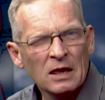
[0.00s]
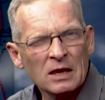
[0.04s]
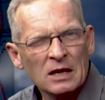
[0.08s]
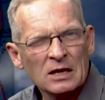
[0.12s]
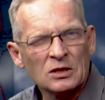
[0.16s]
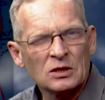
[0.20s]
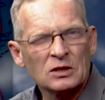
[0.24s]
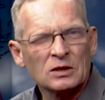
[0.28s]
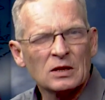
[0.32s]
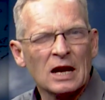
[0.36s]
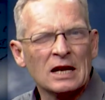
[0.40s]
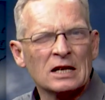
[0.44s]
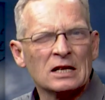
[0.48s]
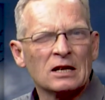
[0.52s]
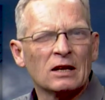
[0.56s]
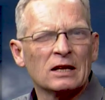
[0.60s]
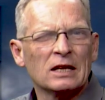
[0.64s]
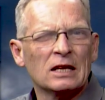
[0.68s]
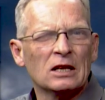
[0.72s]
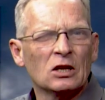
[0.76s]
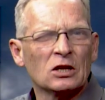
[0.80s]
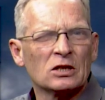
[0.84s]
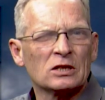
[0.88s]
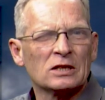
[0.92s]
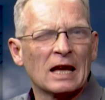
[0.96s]
This
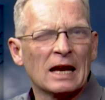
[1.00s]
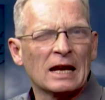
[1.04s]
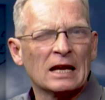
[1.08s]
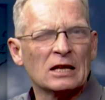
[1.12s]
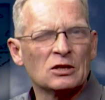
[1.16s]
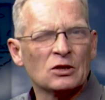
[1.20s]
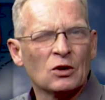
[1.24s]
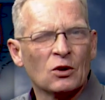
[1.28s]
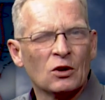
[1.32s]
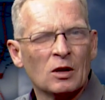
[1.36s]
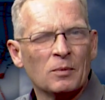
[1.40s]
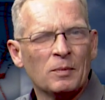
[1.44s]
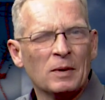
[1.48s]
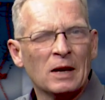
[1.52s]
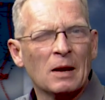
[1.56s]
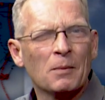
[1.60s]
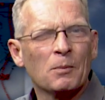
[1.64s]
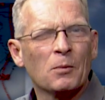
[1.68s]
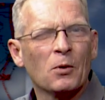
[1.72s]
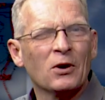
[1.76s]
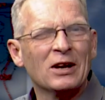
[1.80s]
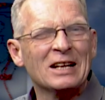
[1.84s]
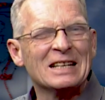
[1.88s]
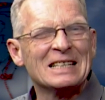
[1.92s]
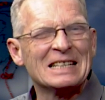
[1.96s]
generally looks like it's going to be a
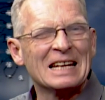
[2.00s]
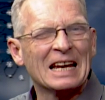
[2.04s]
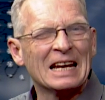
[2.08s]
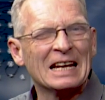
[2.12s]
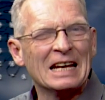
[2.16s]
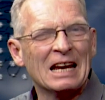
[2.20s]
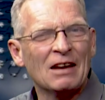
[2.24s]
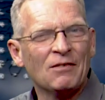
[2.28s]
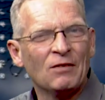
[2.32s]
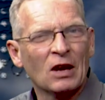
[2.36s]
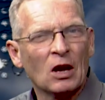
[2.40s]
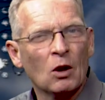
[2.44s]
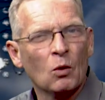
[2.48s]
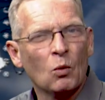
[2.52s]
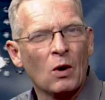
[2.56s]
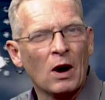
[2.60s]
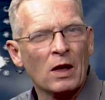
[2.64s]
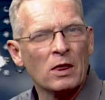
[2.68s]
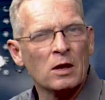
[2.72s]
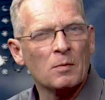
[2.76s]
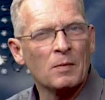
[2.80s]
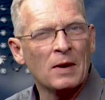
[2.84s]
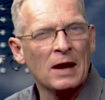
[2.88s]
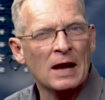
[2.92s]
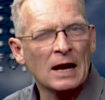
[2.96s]
pretty significant
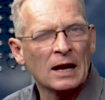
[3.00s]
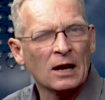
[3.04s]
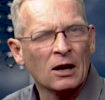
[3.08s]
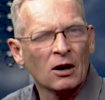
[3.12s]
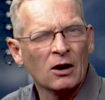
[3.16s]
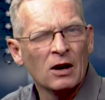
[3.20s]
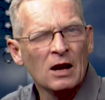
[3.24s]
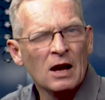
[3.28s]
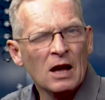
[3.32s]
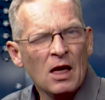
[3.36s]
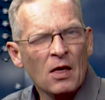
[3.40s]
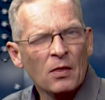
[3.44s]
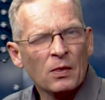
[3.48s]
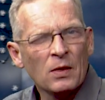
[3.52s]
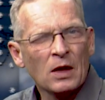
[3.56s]
weather maker.